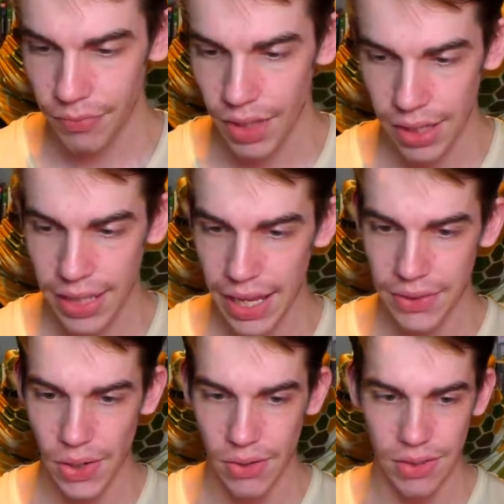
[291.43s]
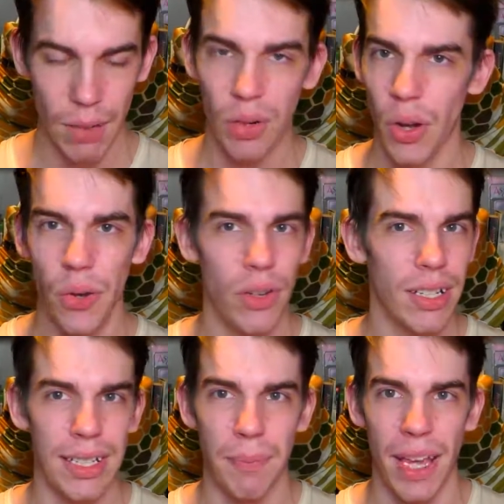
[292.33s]
Yeah, so double coat
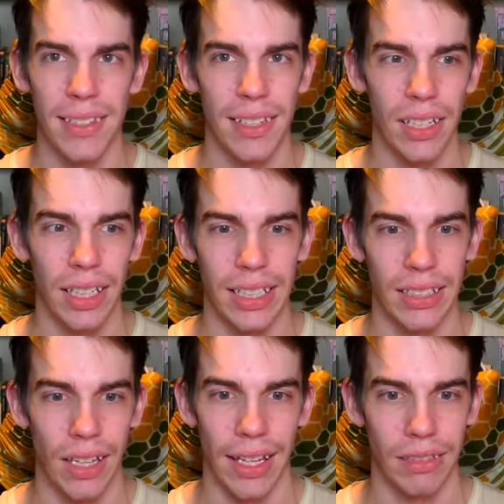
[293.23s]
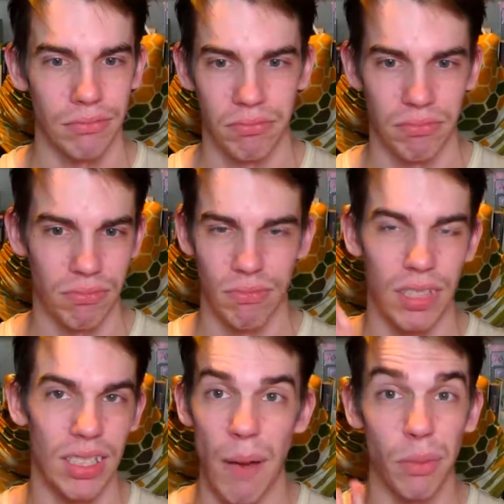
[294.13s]
is basically
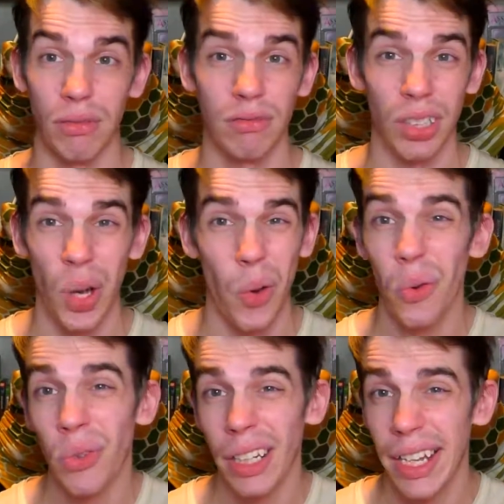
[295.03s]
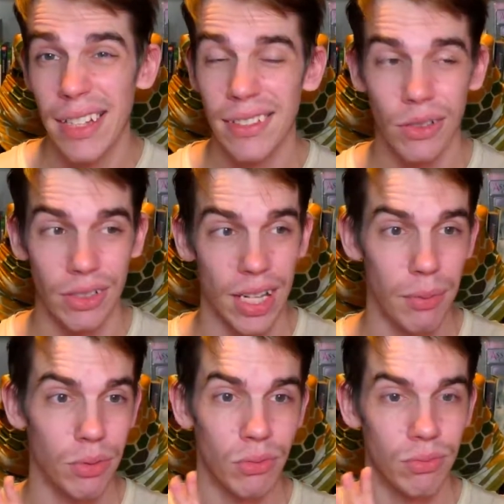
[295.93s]
double the coat, I guess, or
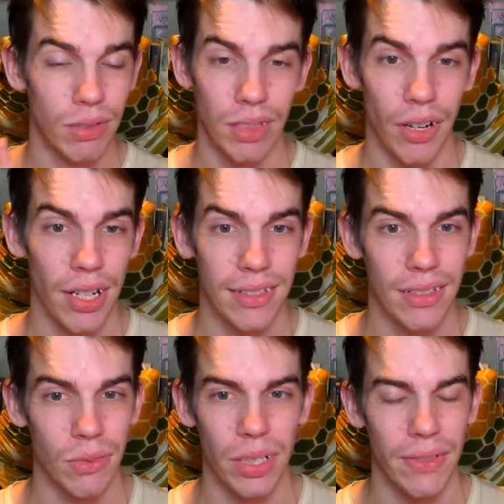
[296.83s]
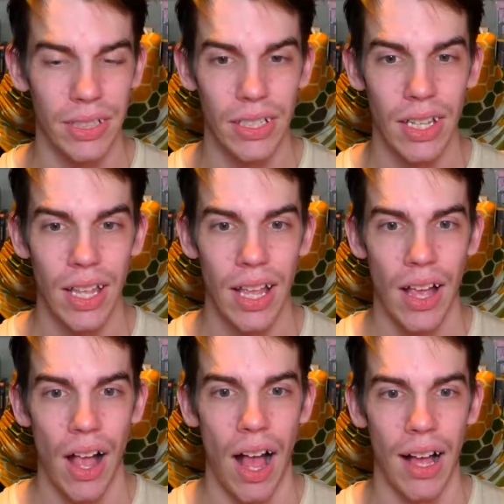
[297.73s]
double the crust or whatever.
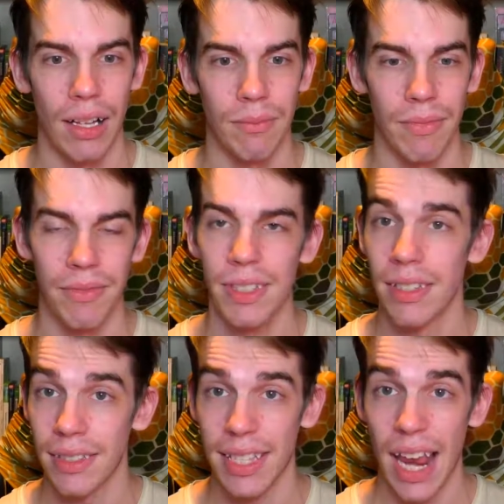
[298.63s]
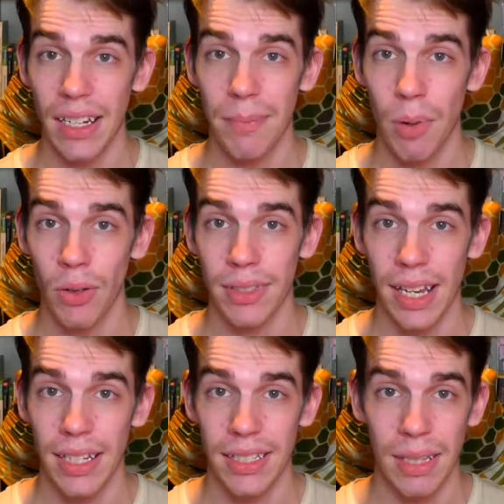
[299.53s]
Standard, bog
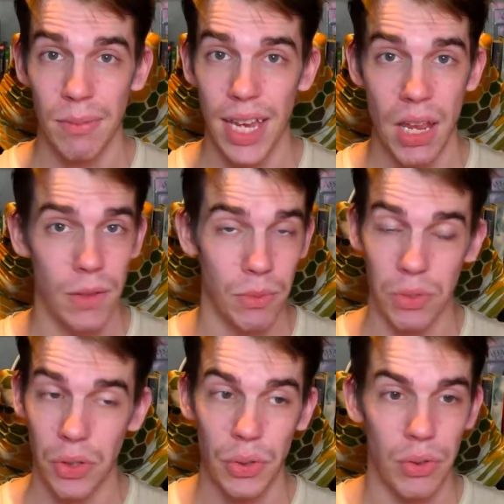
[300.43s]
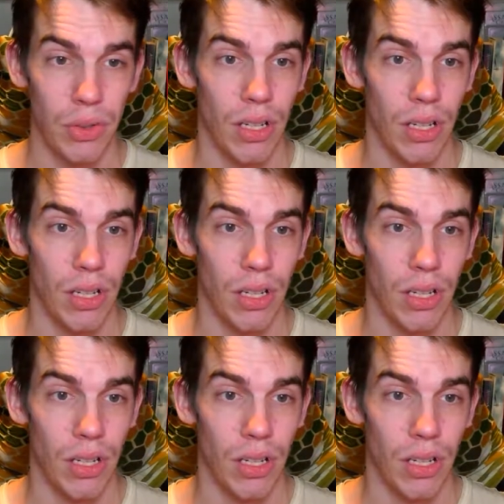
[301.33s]
standard Tim Tams will do.